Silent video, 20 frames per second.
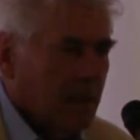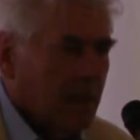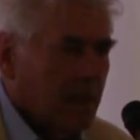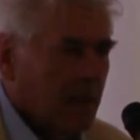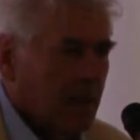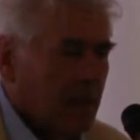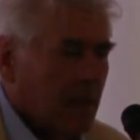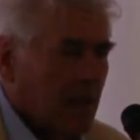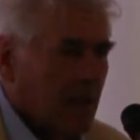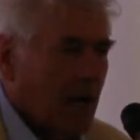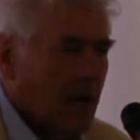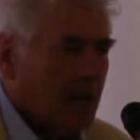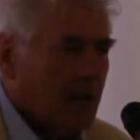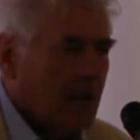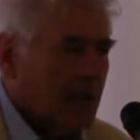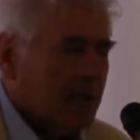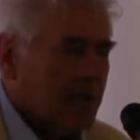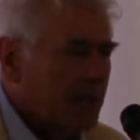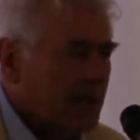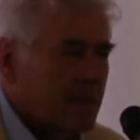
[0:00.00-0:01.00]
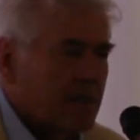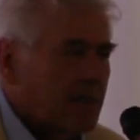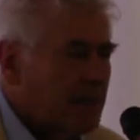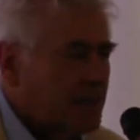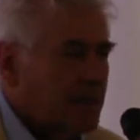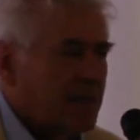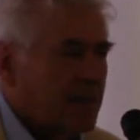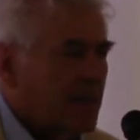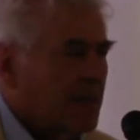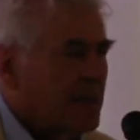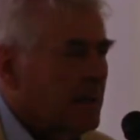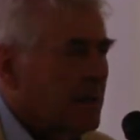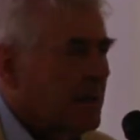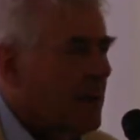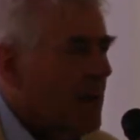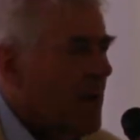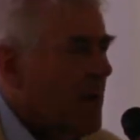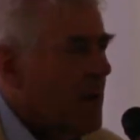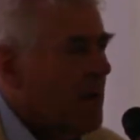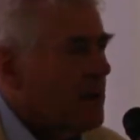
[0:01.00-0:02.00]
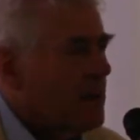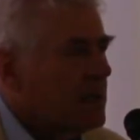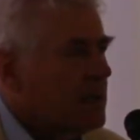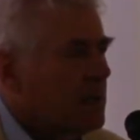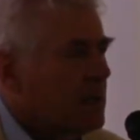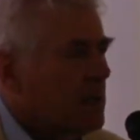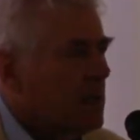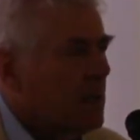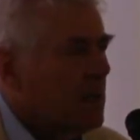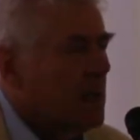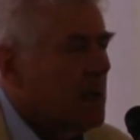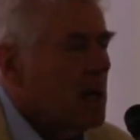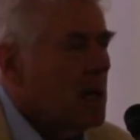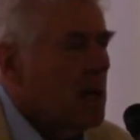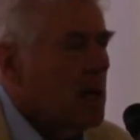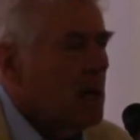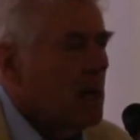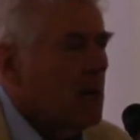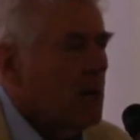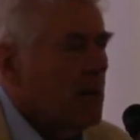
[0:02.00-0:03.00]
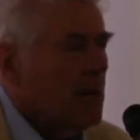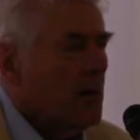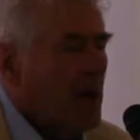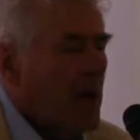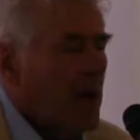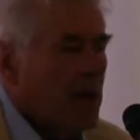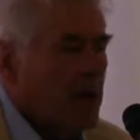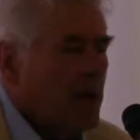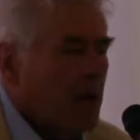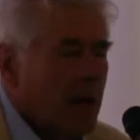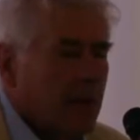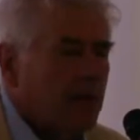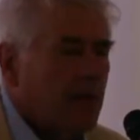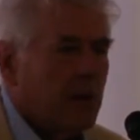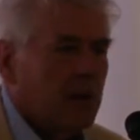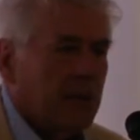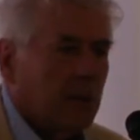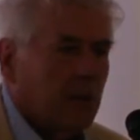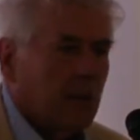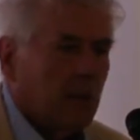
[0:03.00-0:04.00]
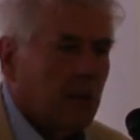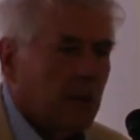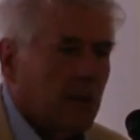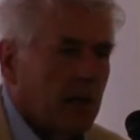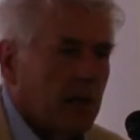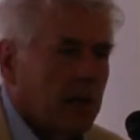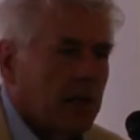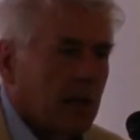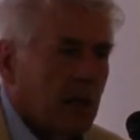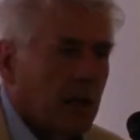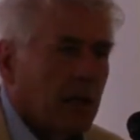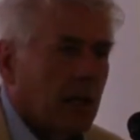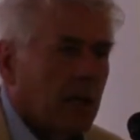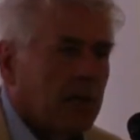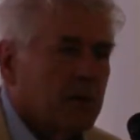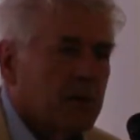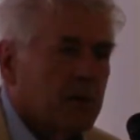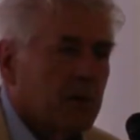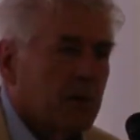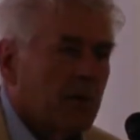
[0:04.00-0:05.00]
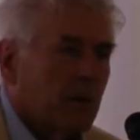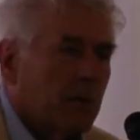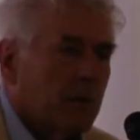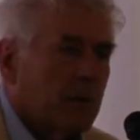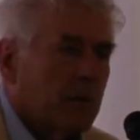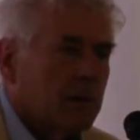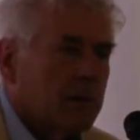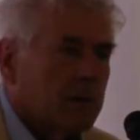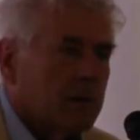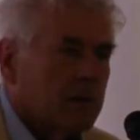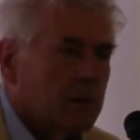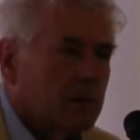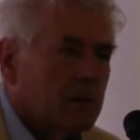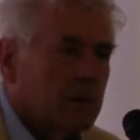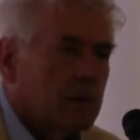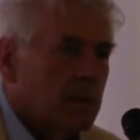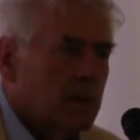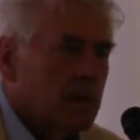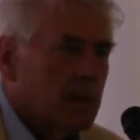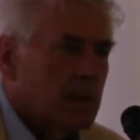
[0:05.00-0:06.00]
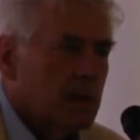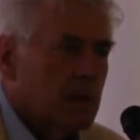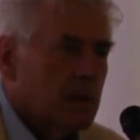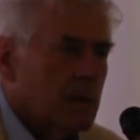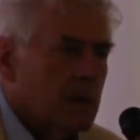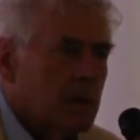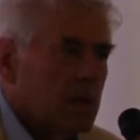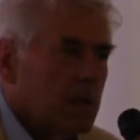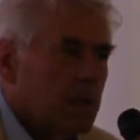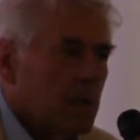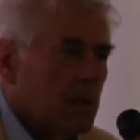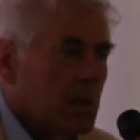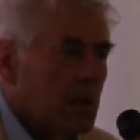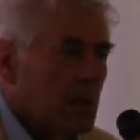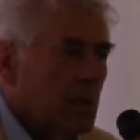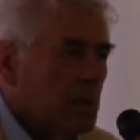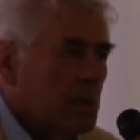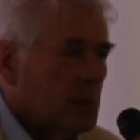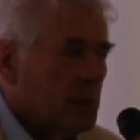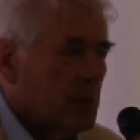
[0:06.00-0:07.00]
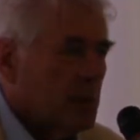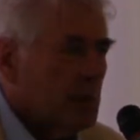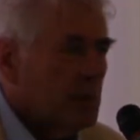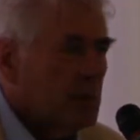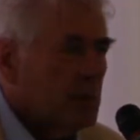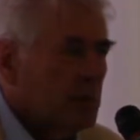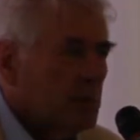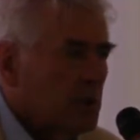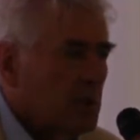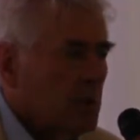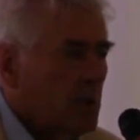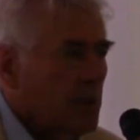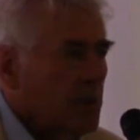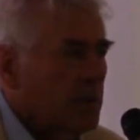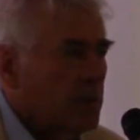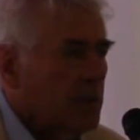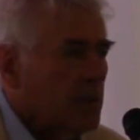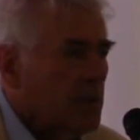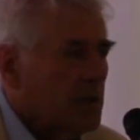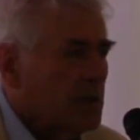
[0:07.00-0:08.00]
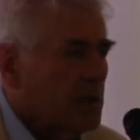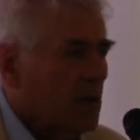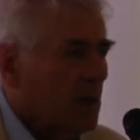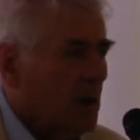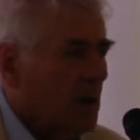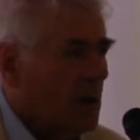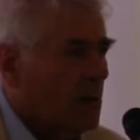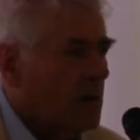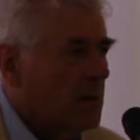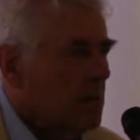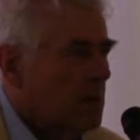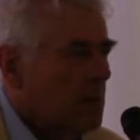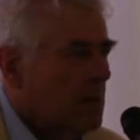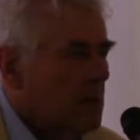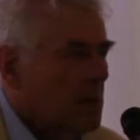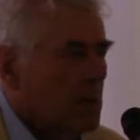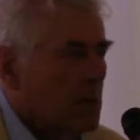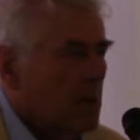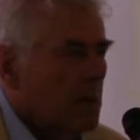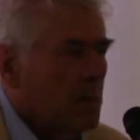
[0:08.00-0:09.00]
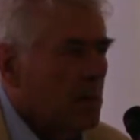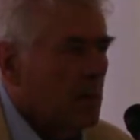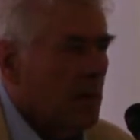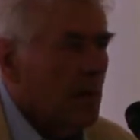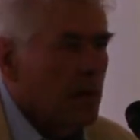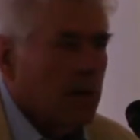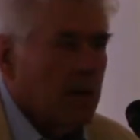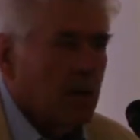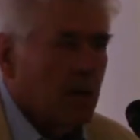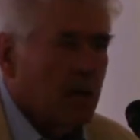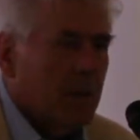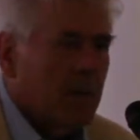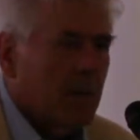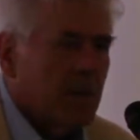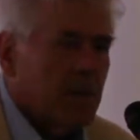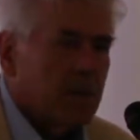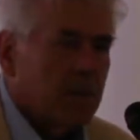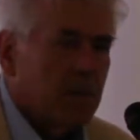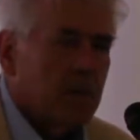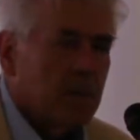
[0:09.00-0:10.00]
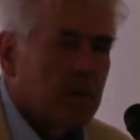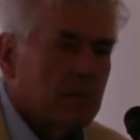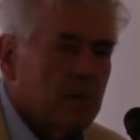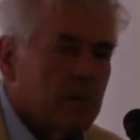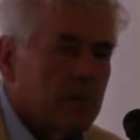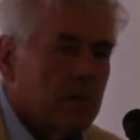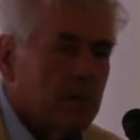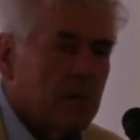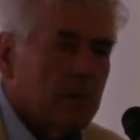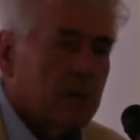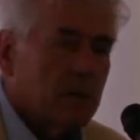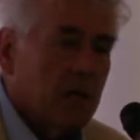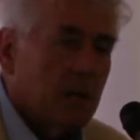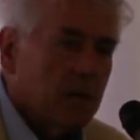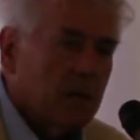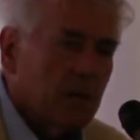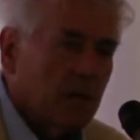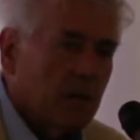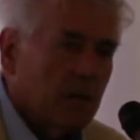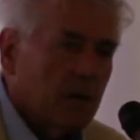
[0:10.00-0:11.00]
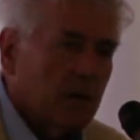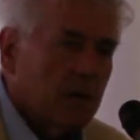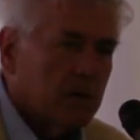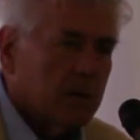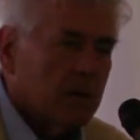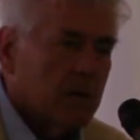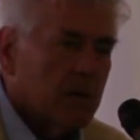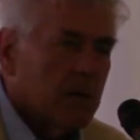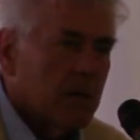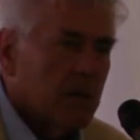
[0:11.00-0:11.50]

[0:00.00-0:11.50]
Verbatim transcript: in economics, and this is still the case, they never deal with unobservables. They used to 200 years ago when uh, measurement was more difficult.